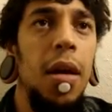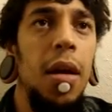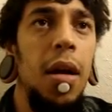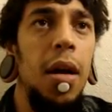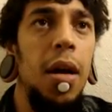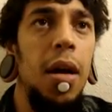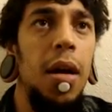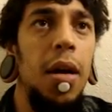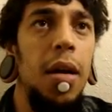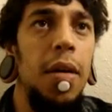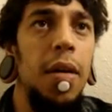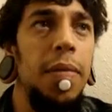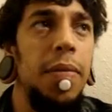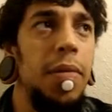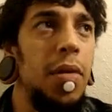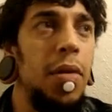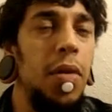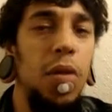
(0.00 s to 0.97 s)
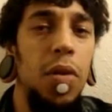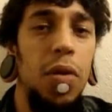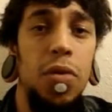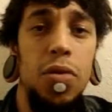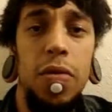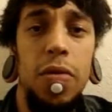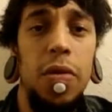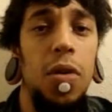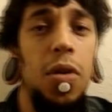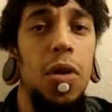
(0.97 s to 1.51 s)

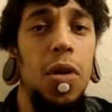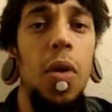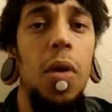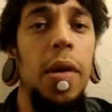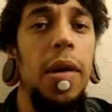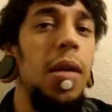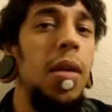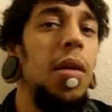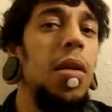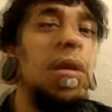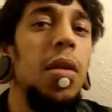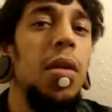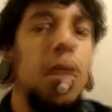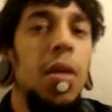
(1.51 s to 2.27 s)
they'll go in